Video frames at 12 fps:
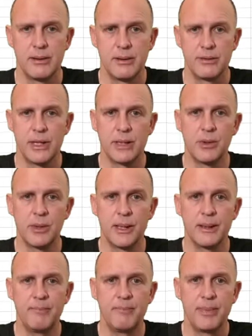table
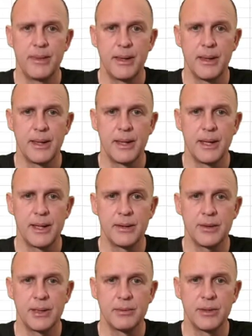here, and
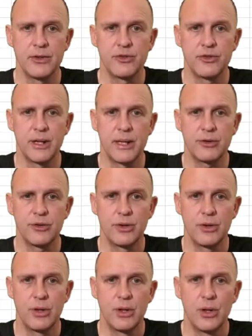I'm going to select
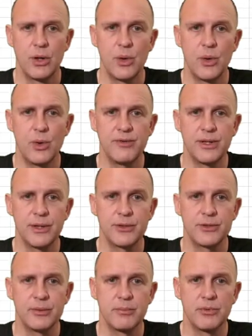all of the
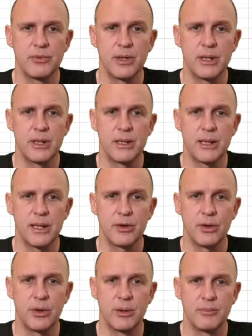items in that
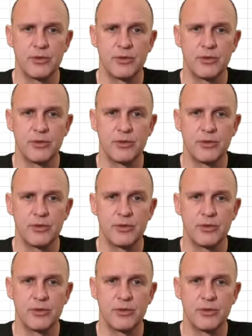column.